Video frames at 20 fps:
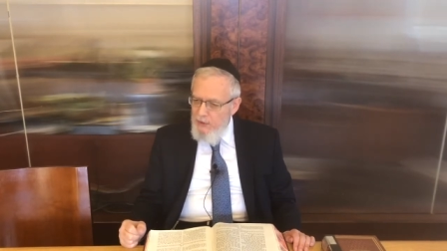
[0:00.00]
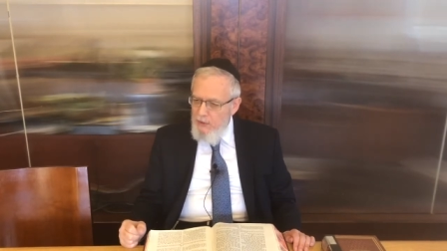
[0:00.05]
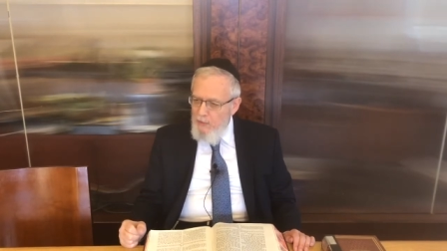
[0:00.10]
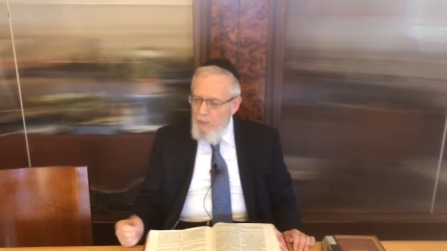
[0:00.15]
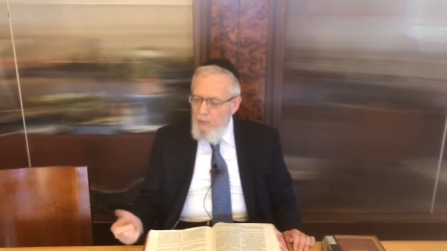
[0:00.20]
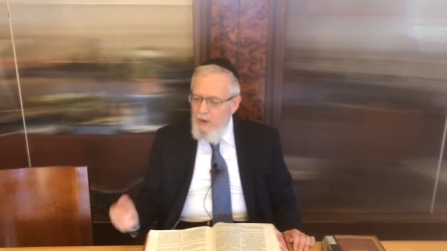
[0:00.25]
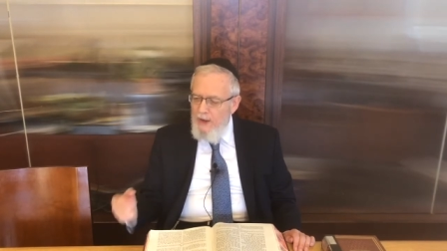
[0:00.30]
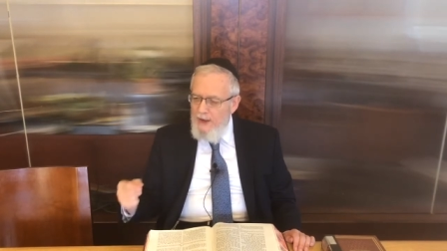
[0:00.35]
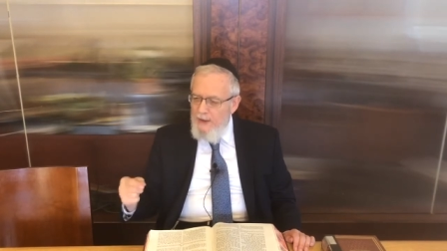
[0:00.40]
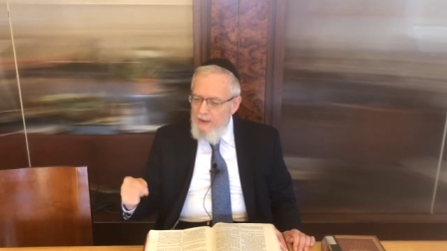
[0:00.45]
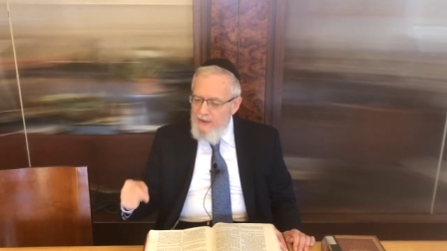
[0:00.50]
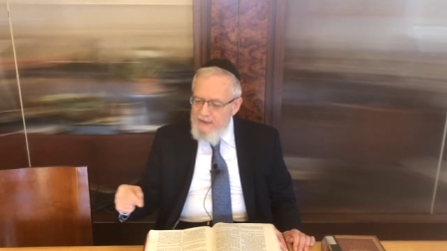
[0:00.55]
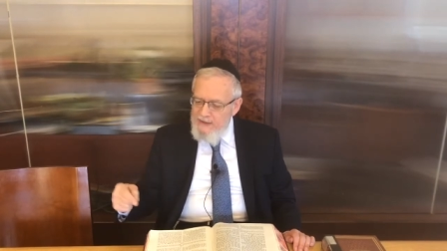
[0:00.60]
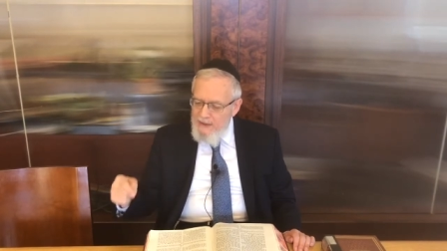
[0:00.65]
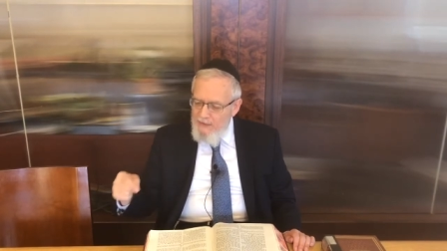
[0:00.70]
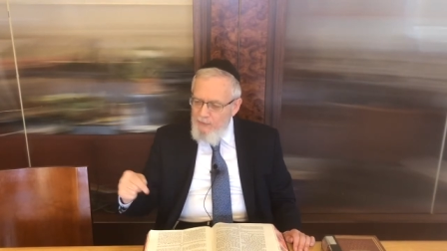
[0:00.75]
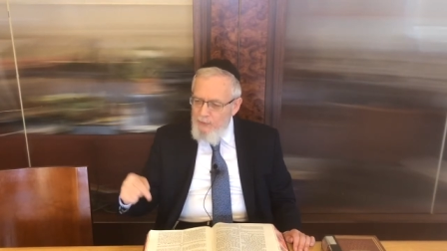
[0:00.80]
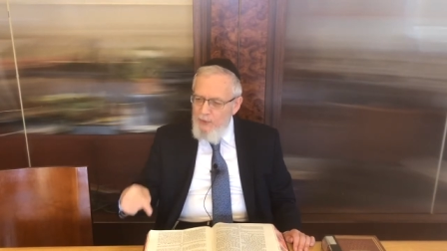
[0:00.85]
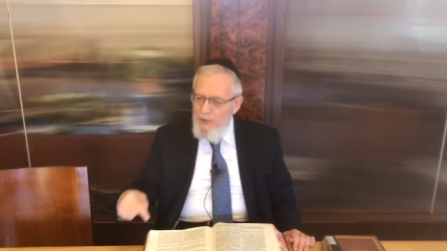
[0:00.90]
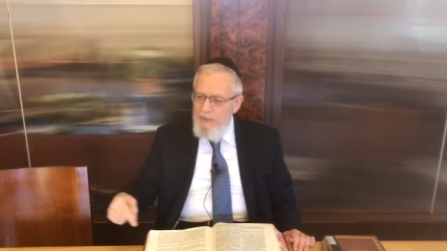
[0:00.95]
Why is
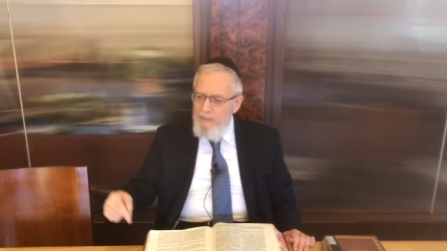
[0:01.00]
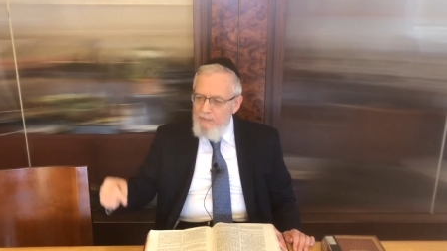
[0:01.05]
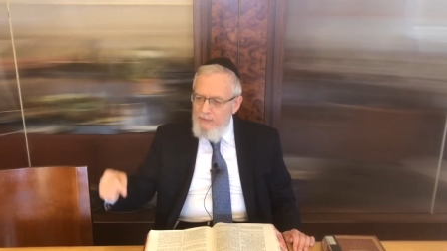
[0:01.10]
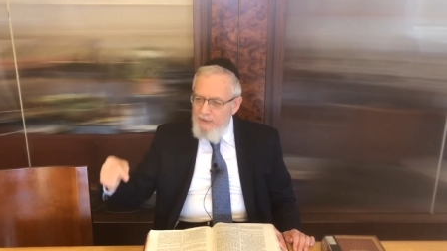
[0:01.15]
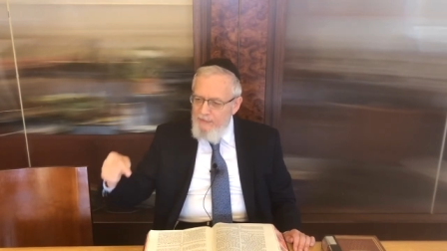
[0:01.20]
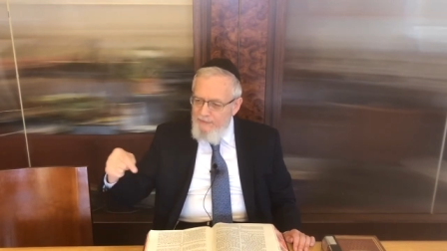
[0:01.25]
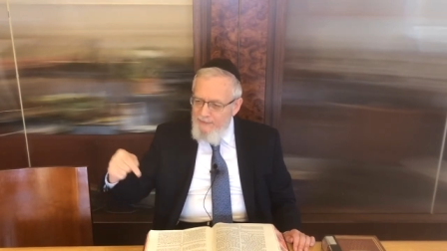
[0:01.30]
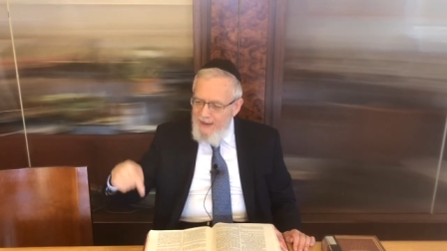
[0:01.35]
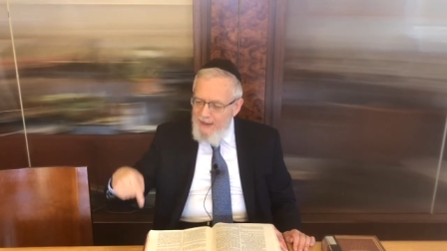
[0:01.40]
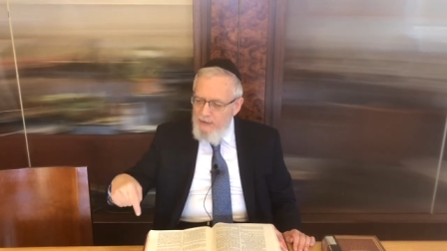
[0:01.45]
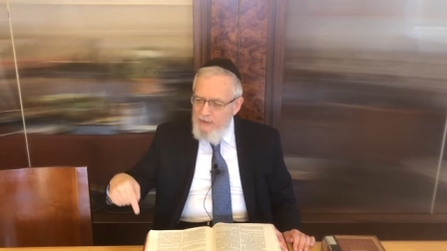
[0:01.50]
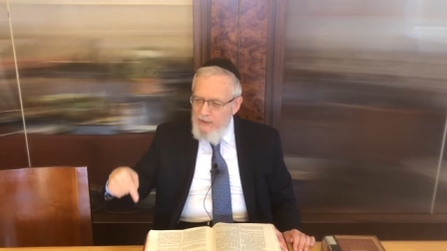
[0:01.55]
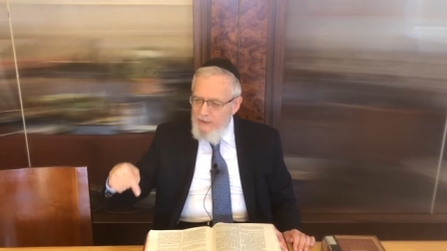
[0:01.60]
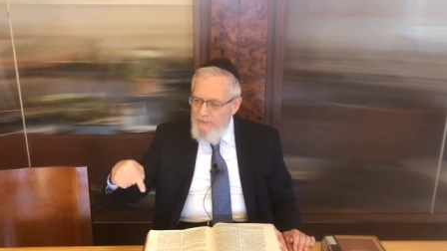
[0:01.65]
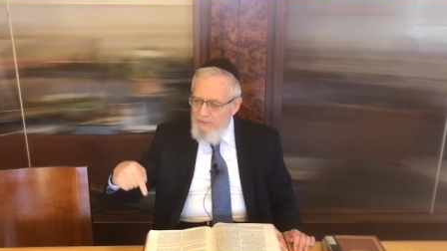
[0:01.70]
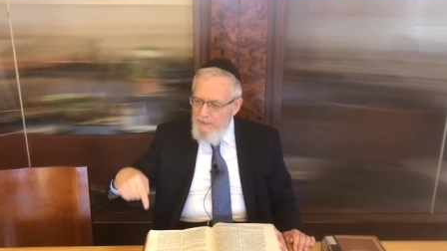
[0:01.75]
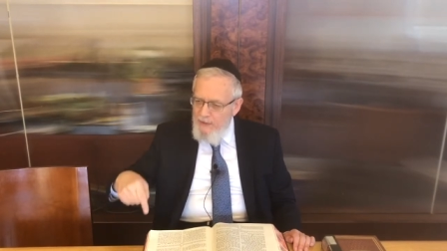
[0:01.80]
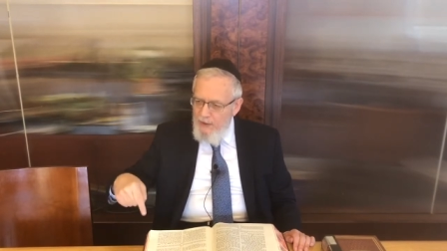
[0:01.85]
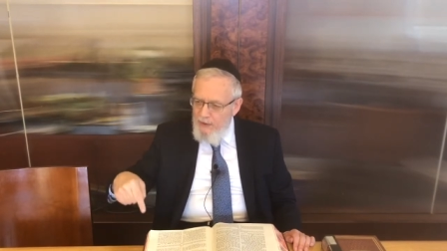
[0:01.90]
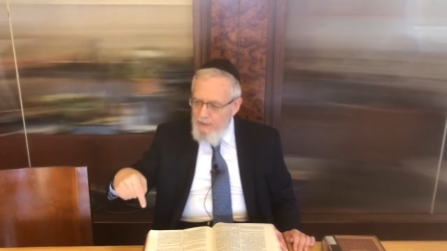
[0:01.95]
Avram the founding
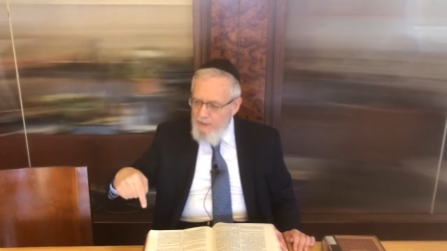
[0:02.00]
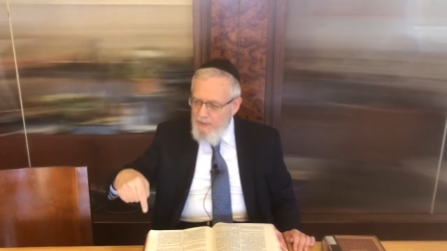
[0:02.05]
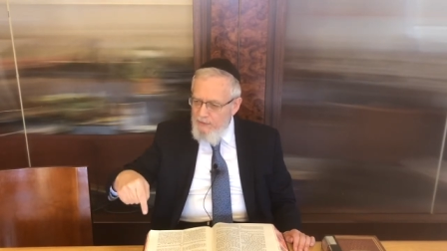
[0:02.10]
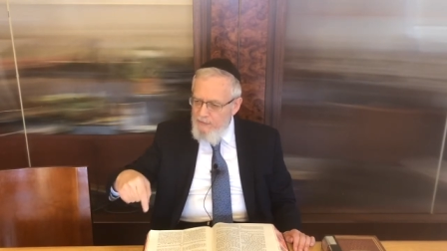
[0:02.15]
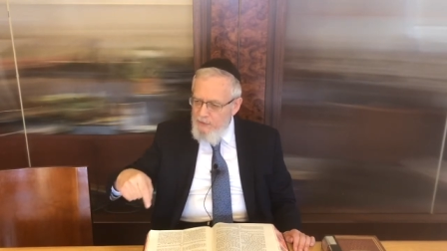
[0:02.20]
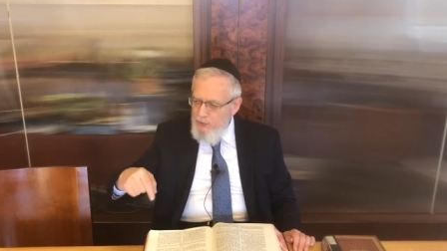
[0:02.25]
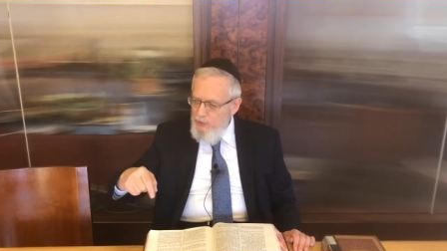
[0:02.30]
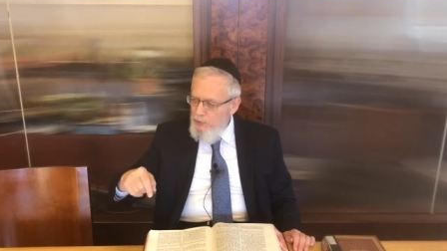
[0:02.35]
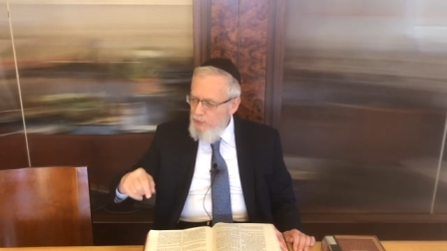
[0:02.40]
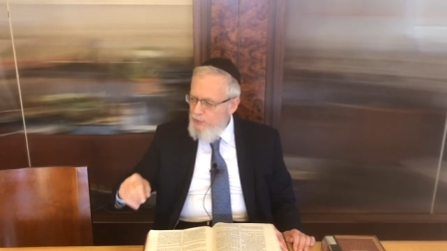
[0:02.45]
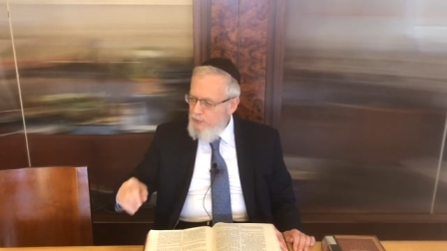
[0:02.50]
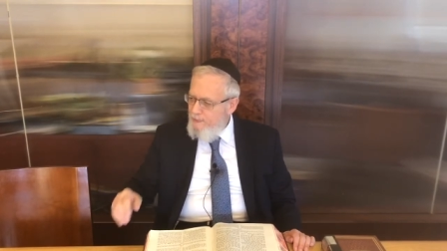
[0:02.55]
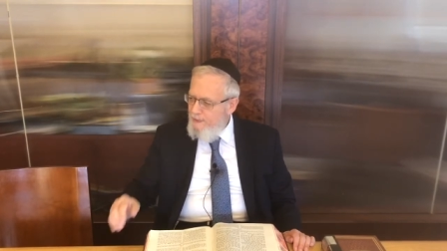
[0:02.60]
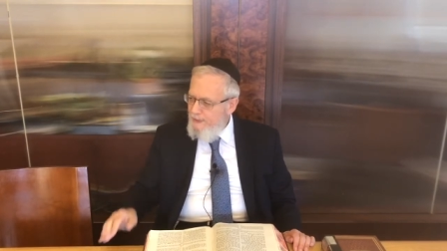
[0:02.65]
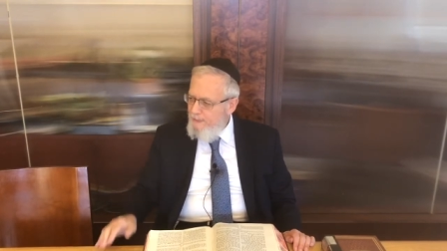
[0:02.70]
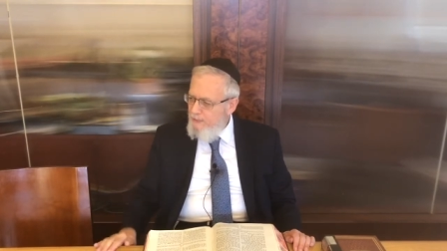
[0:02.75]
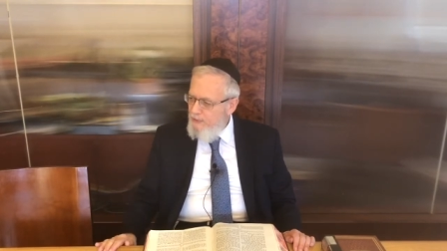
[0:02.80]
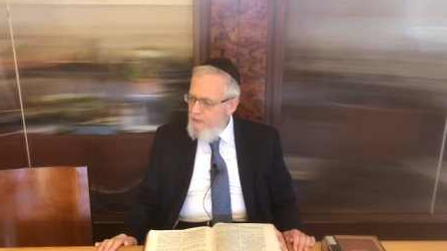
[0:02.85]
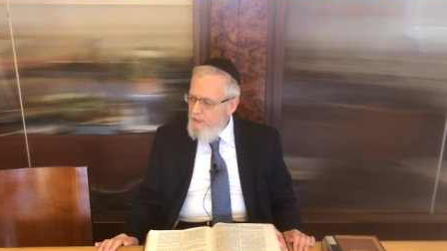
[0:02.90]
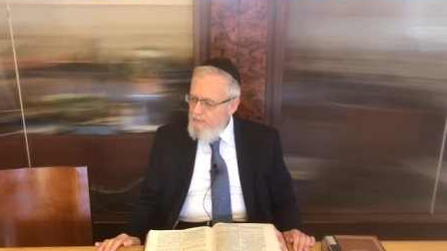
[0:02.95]
father of the Jewish
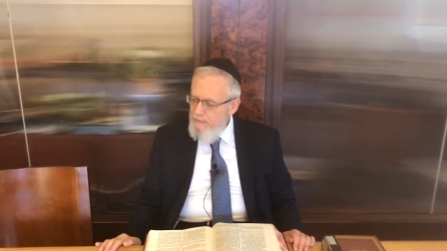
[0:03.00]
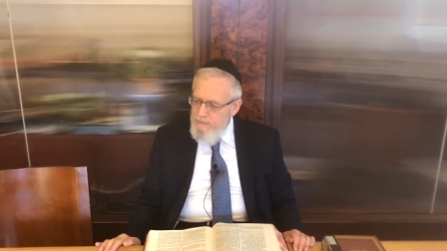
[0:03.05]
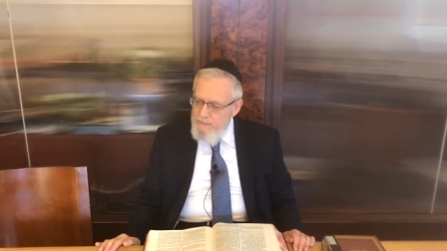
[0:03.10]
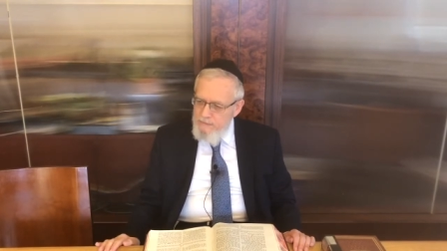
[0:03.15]
people?